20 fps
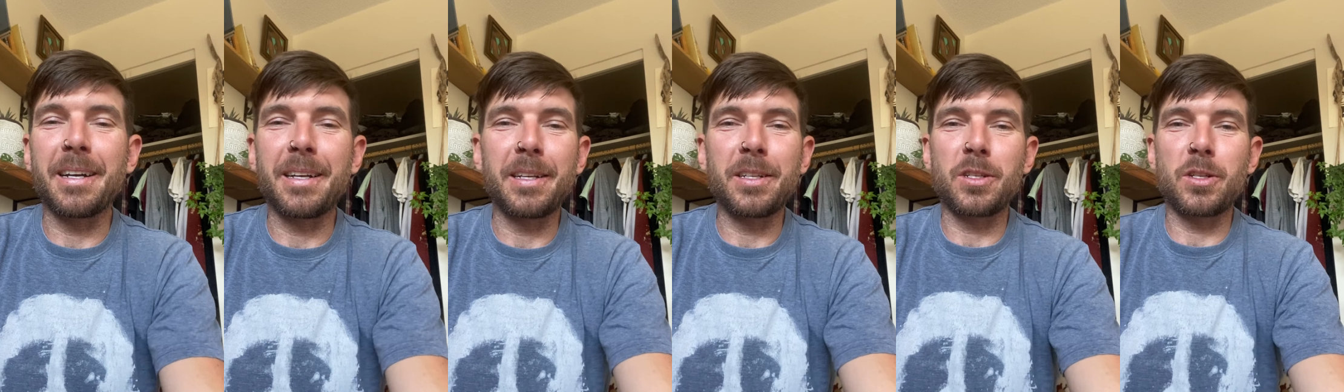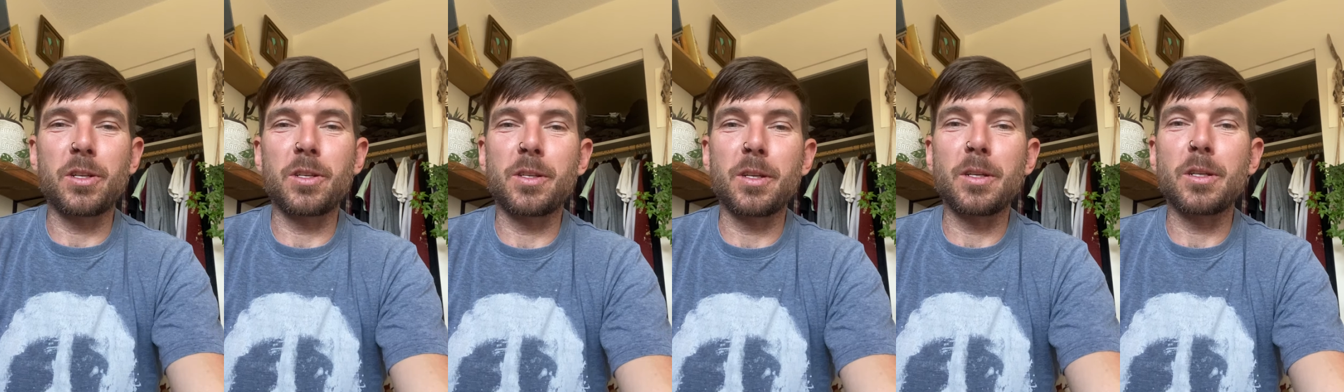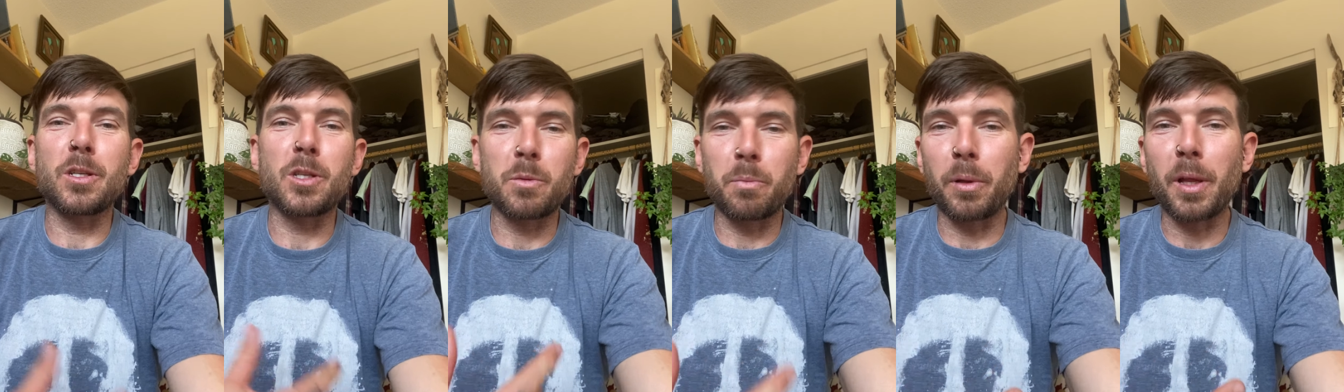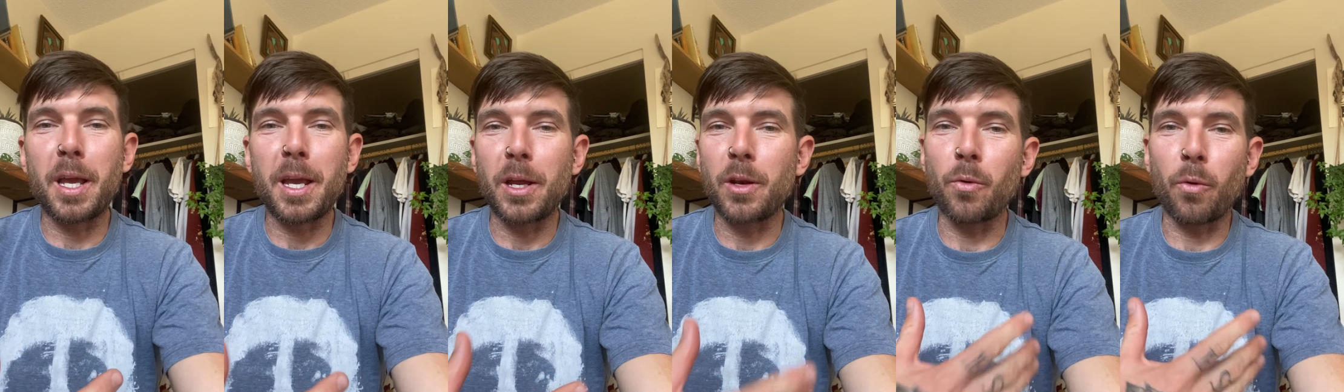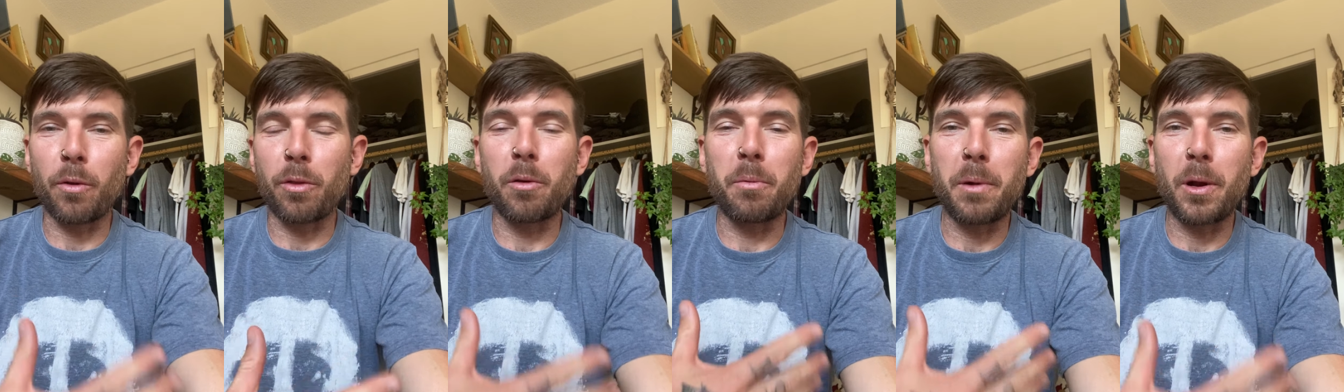it's just a display, a
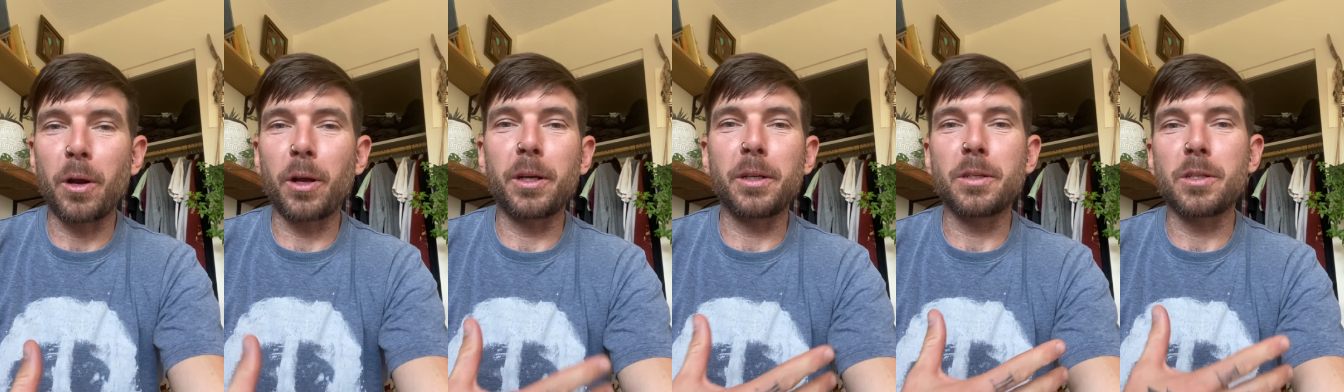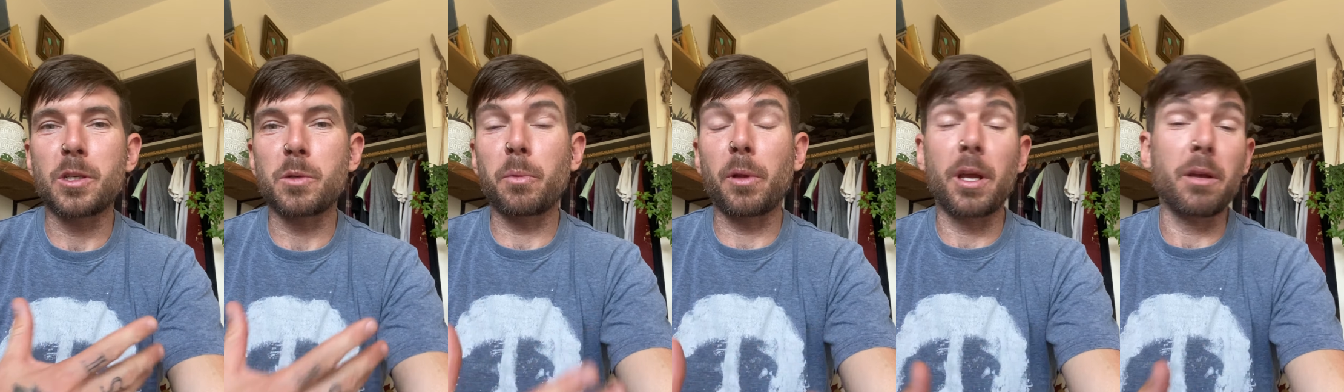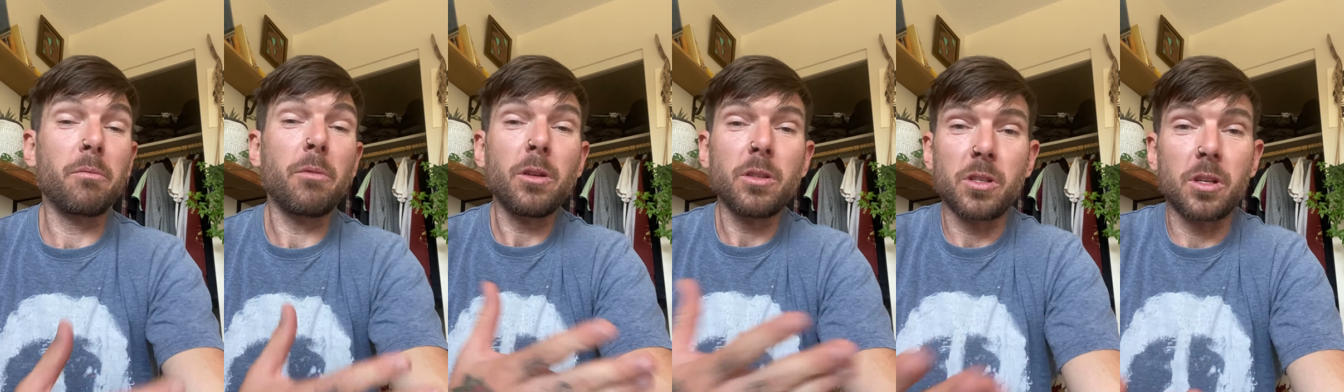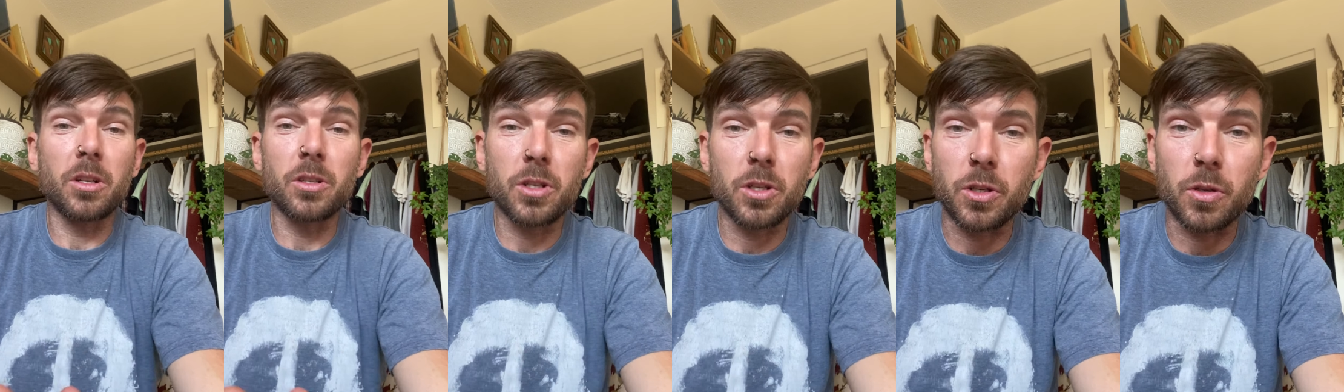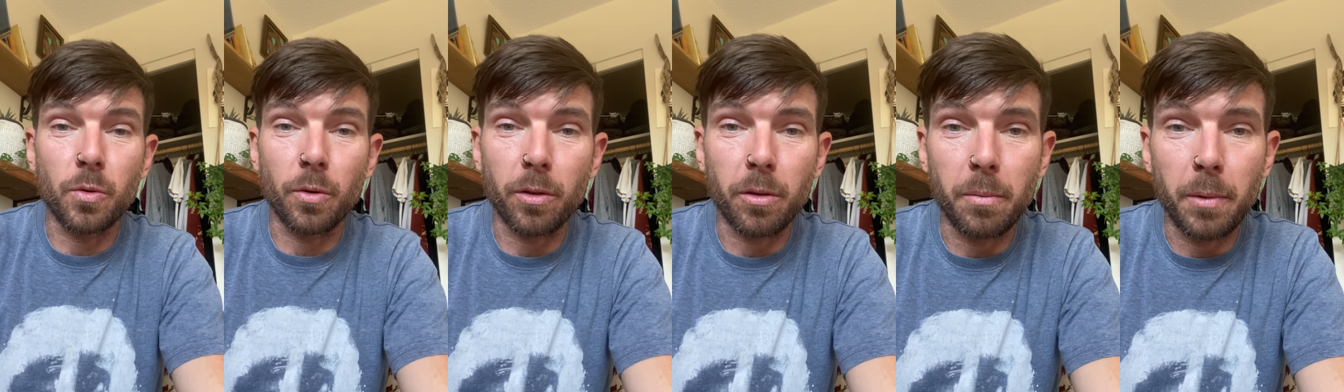North American display. Well, it's not
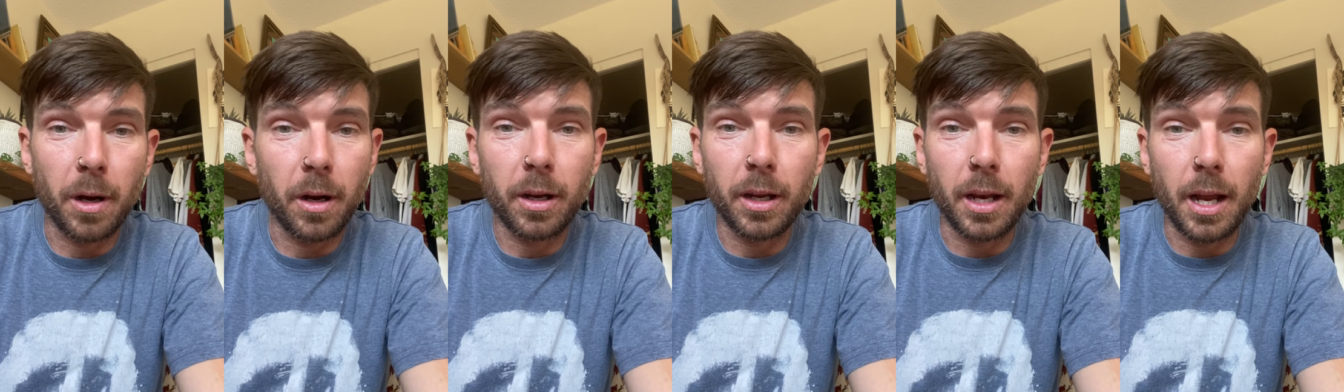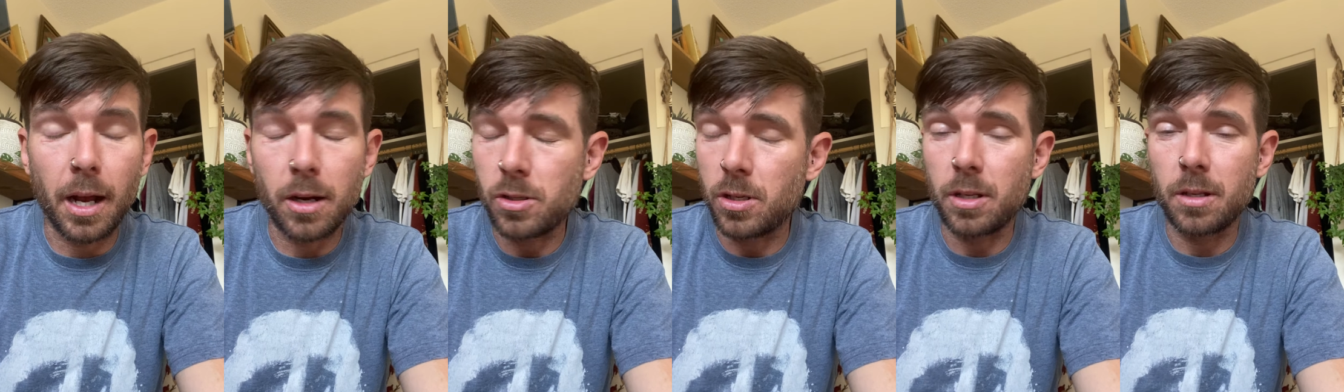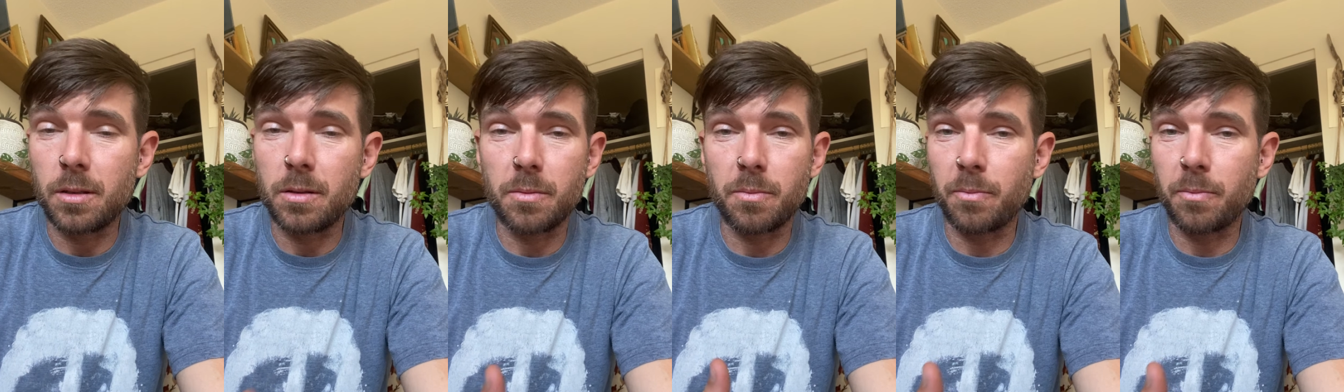just North American, actually.